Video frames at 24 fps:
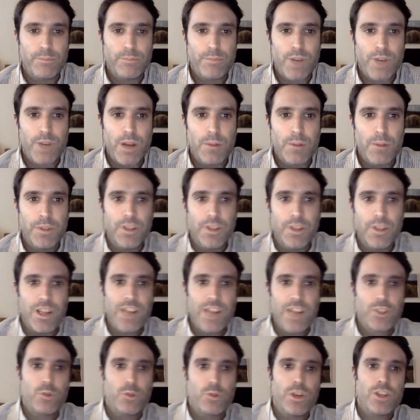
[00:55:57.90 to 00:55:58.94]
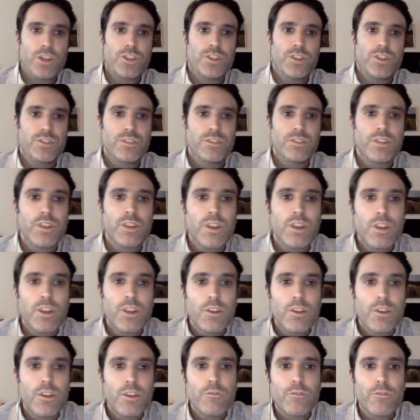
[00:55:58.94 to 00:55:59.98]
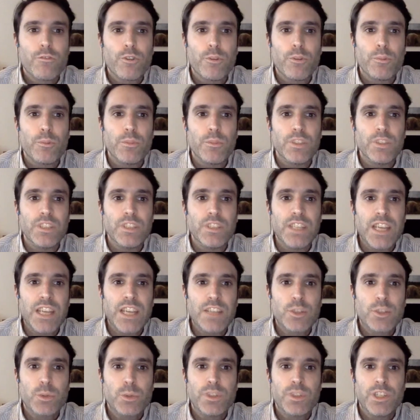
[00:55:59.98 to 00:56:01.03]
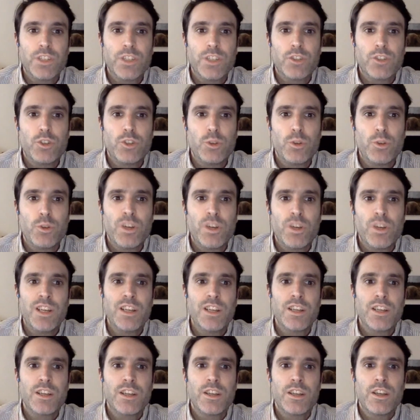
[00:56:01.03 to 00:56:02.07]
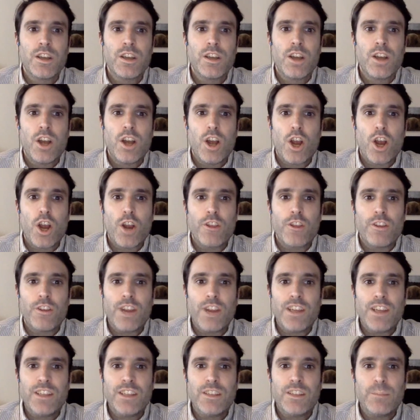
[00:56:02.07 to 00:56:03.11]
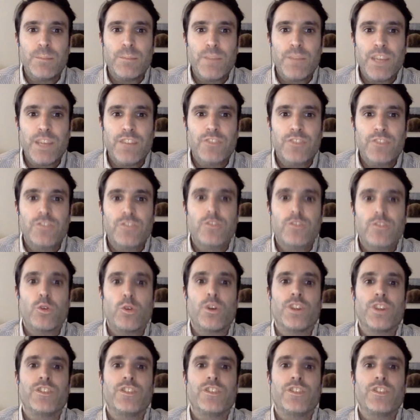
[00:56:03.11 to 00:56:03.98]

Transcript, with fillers: probably the last question from Lee Antoinette Chua. Are there any debates or